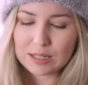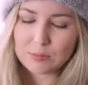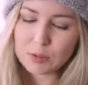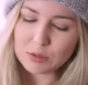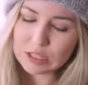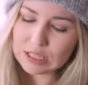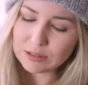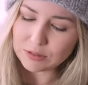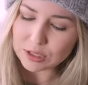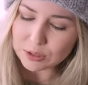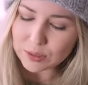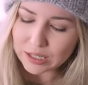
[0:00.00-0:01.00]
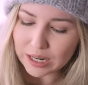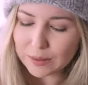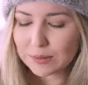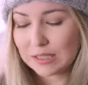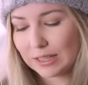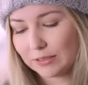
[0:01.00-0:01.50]
motif to it, I
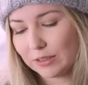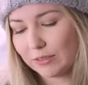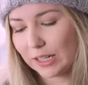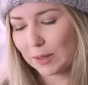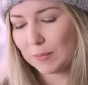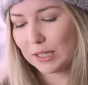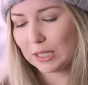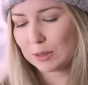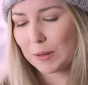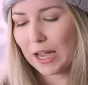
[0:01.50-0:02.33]
would definitely recommend this